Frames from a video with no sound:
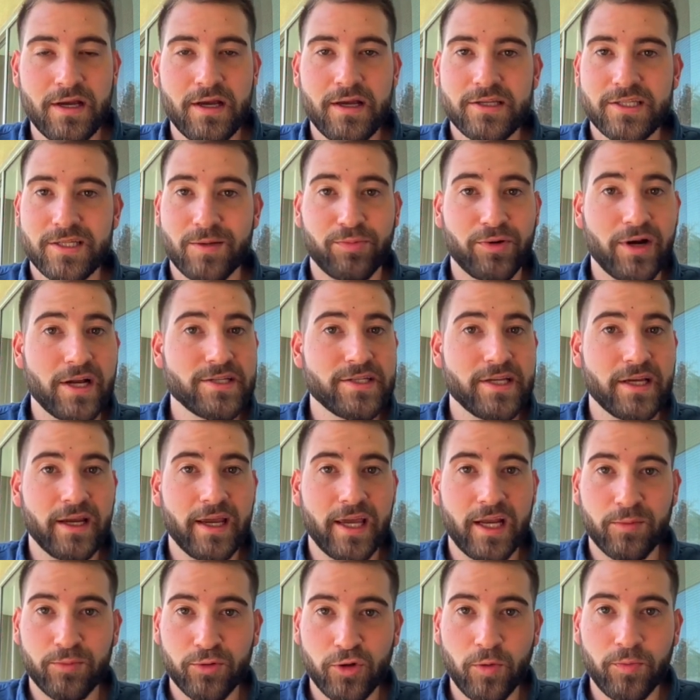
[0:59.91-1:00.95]
suppressing
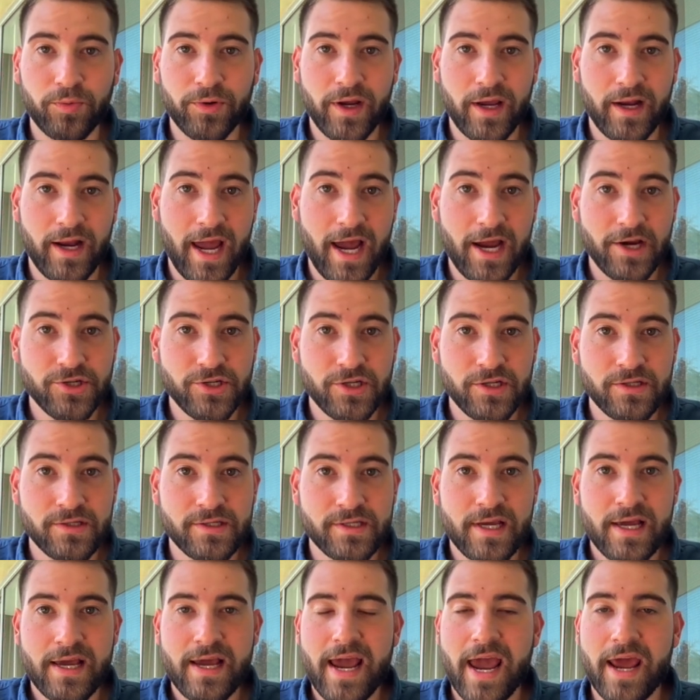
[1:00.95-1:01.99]
inappropriate actions,